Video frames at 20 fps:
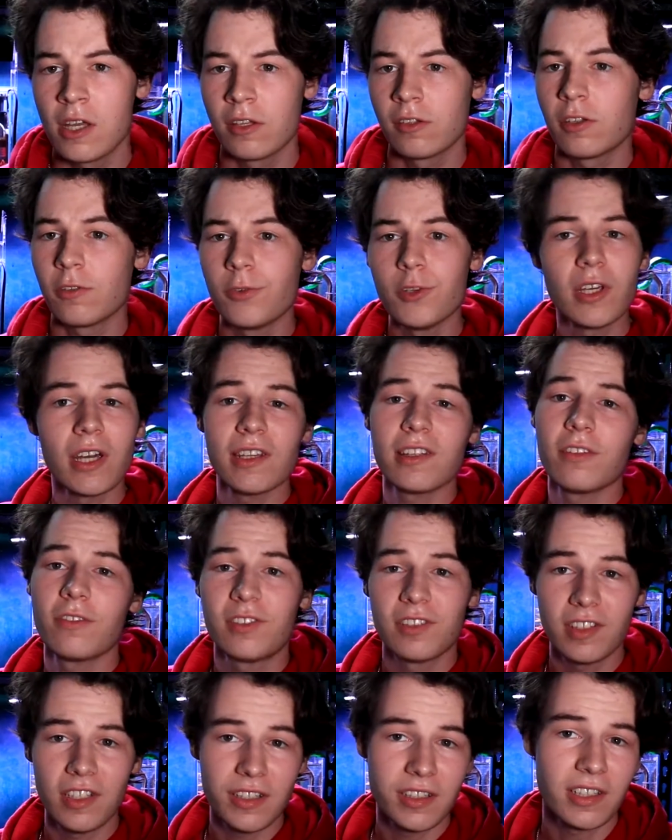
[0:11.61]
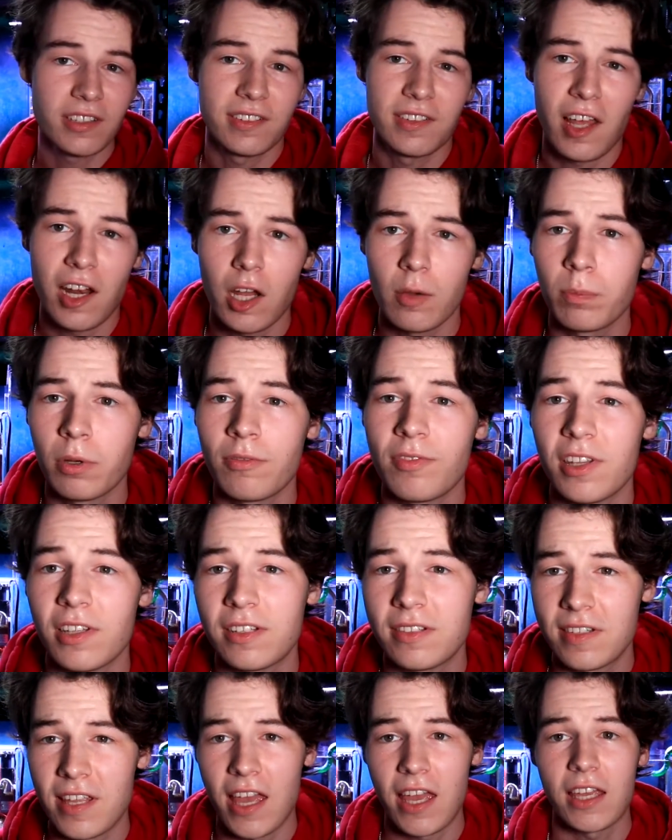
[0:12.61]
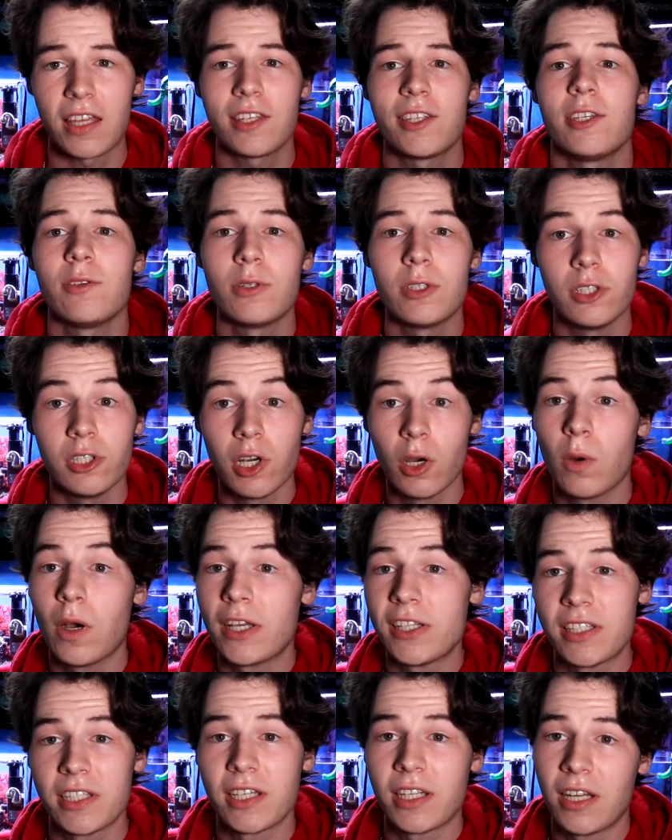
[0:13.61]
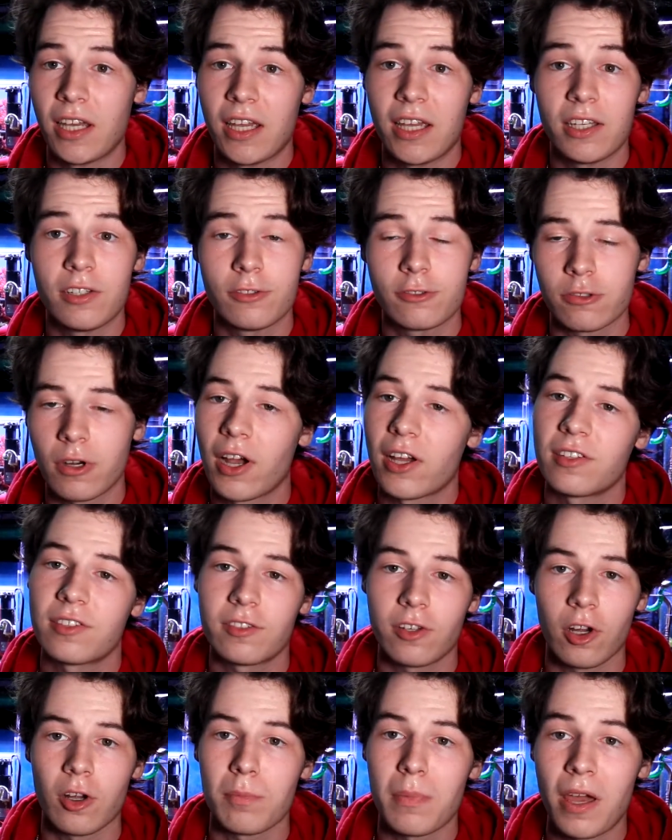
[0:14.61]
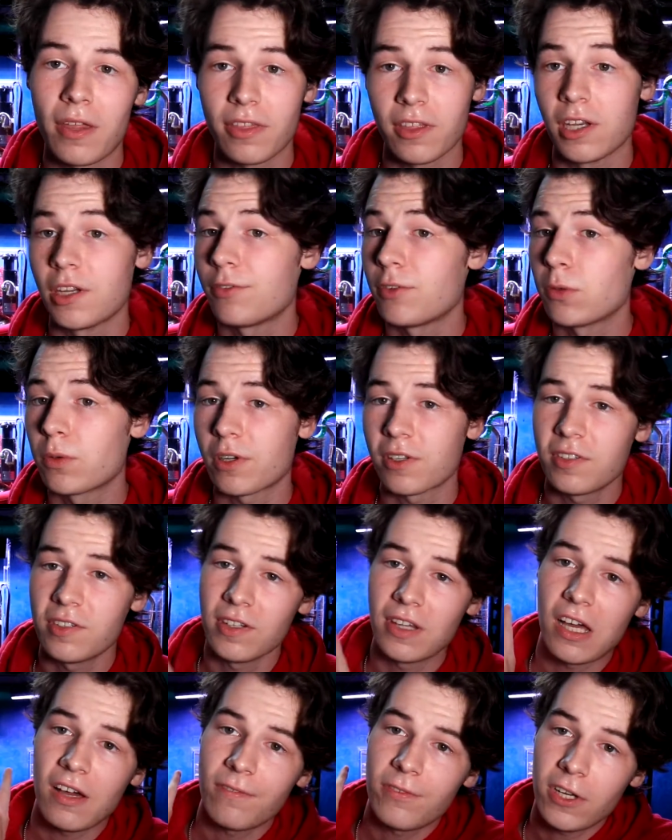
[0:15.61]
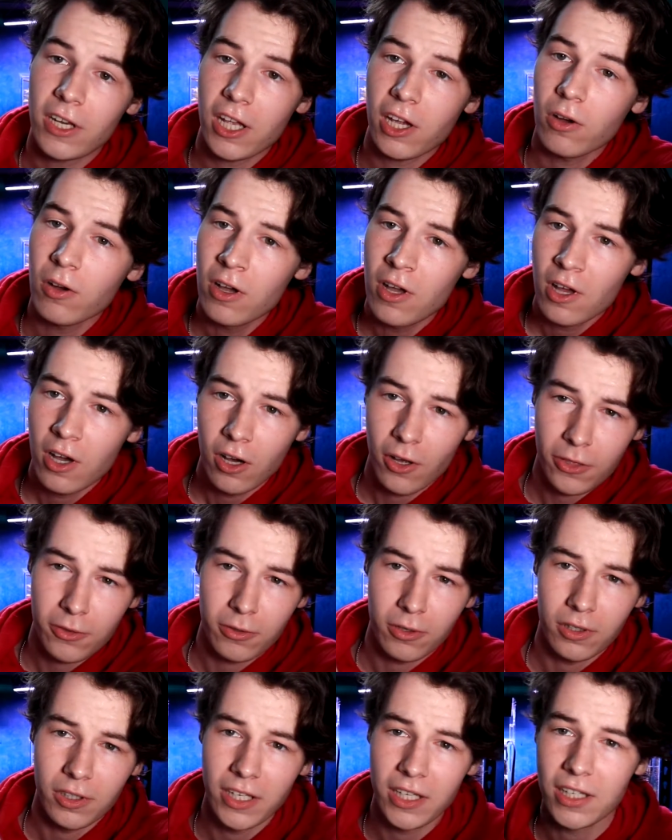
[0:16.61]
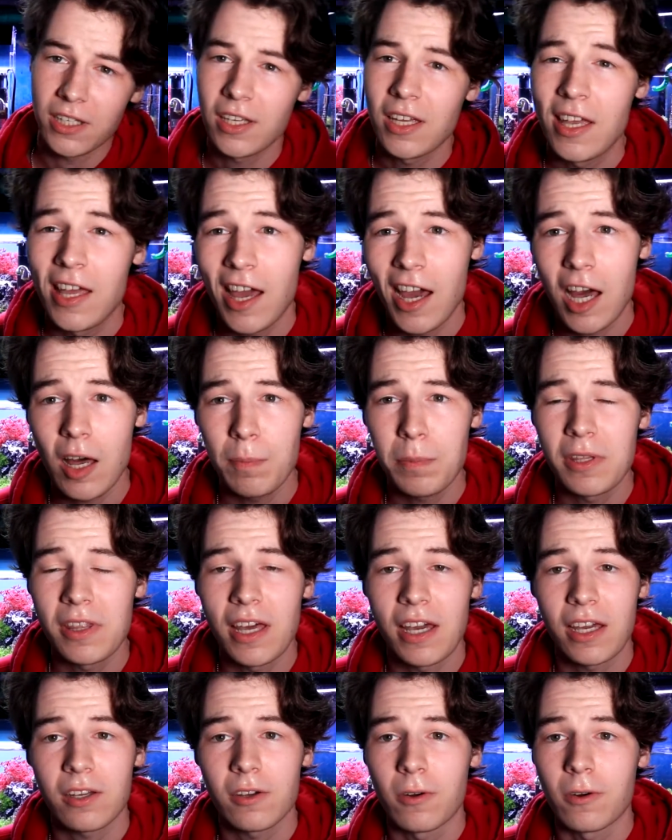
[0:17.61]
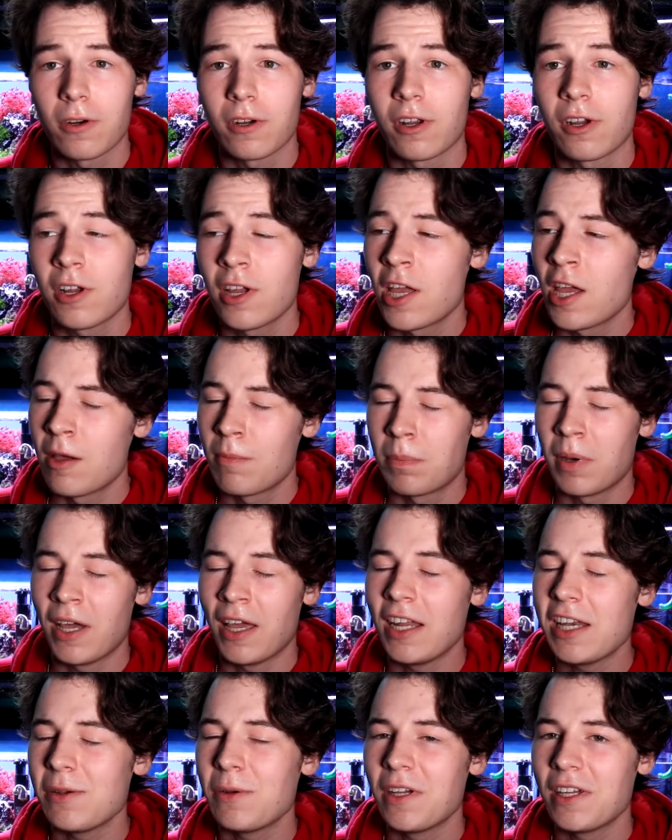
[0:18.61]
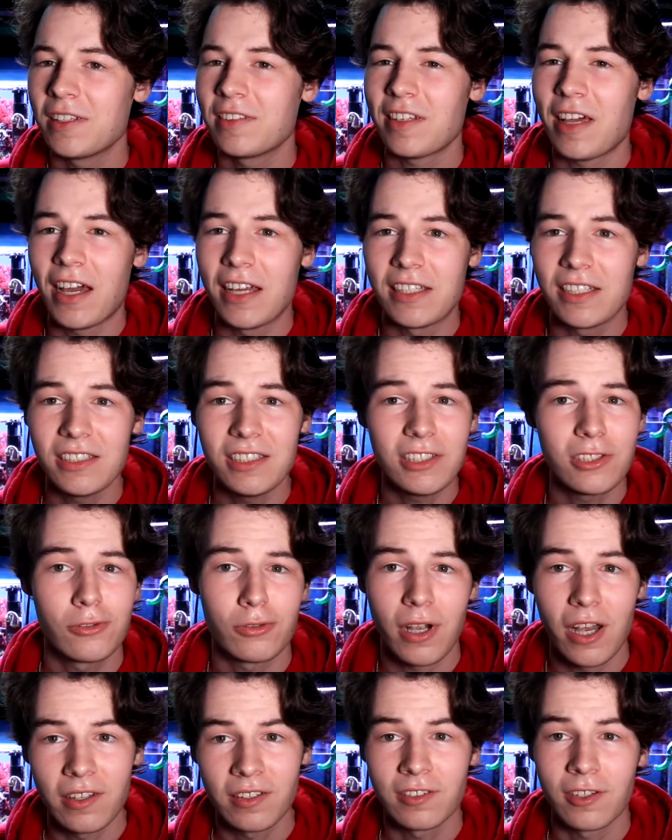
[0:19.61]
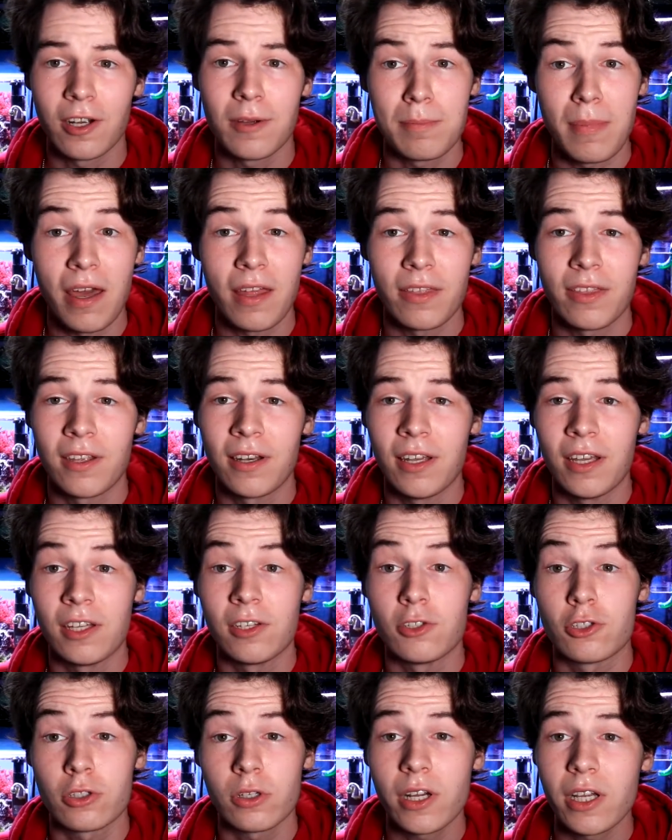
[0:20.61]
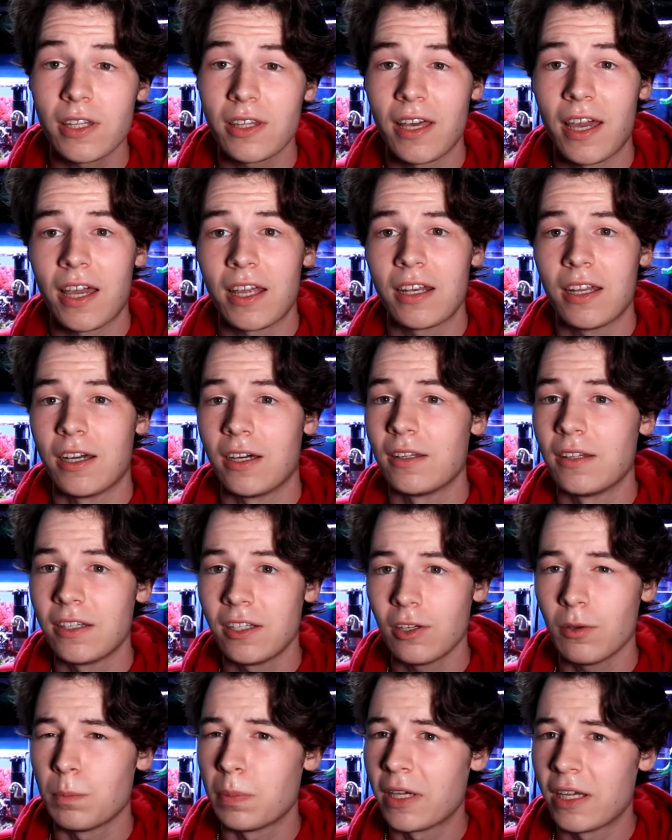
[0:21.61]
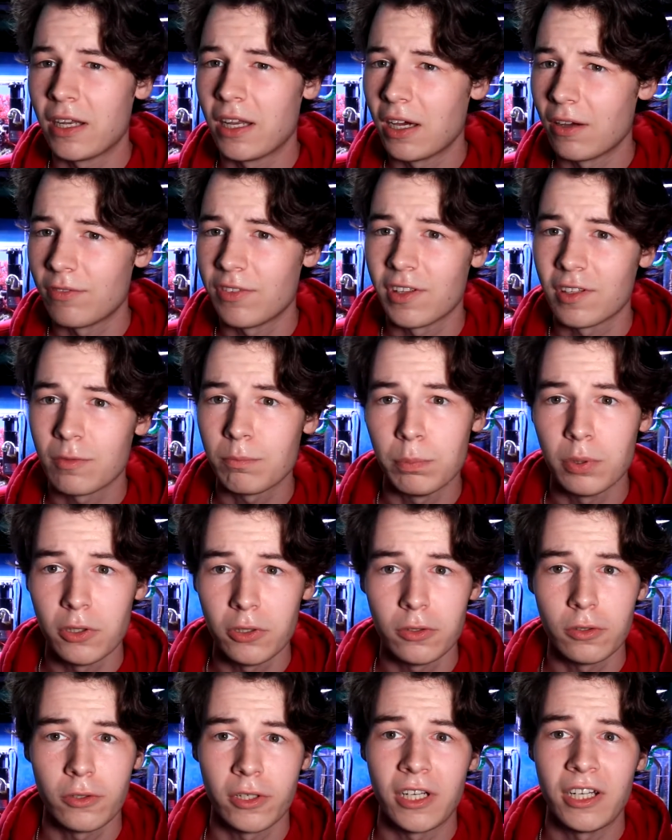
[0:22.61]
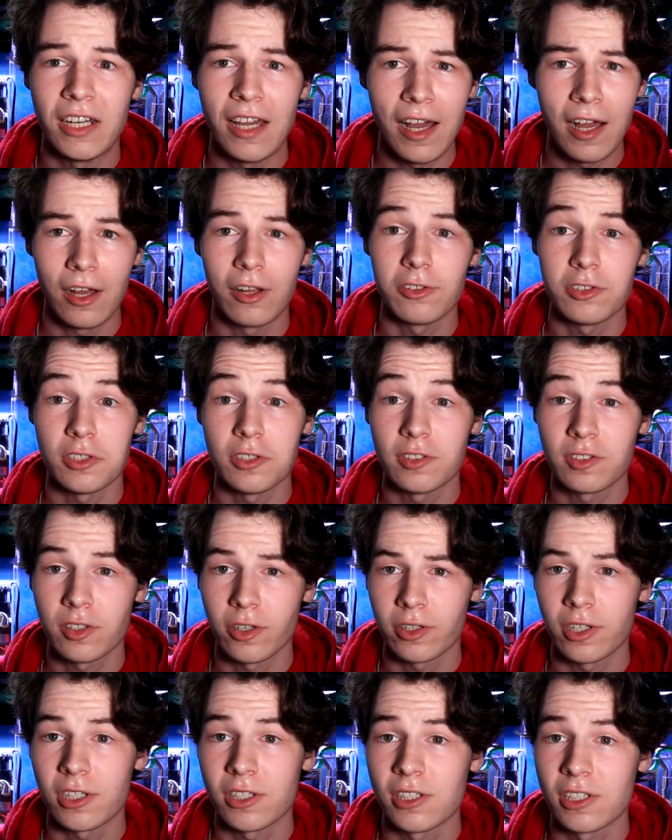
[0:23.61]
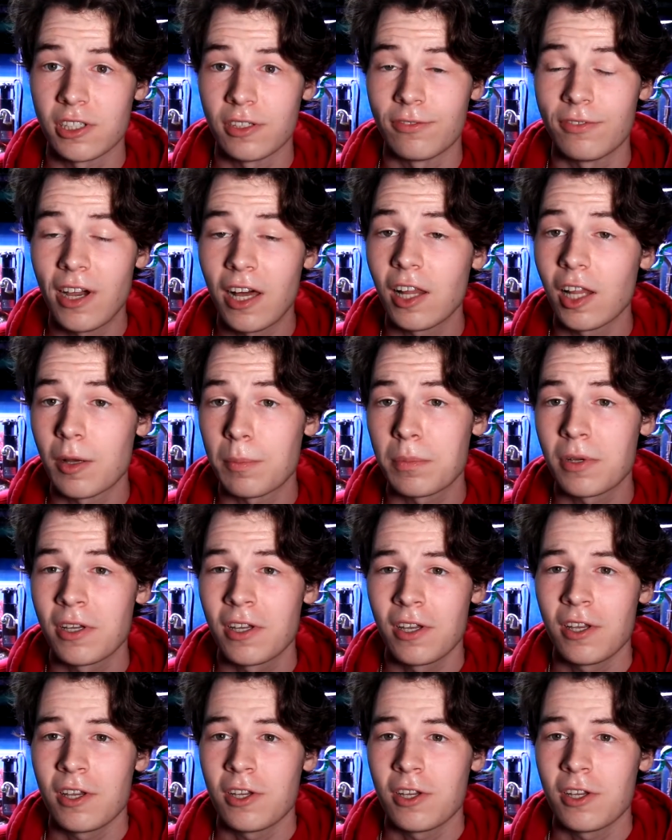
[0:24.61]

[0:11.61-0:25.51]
So if you guys have seen the setup of this tank, you would know I did a dry start method. If you want to see that video, I'll throw a link up in that corner. But anyways, I did the dry start method, and during that, a little bit of this blue-green algae started to develop.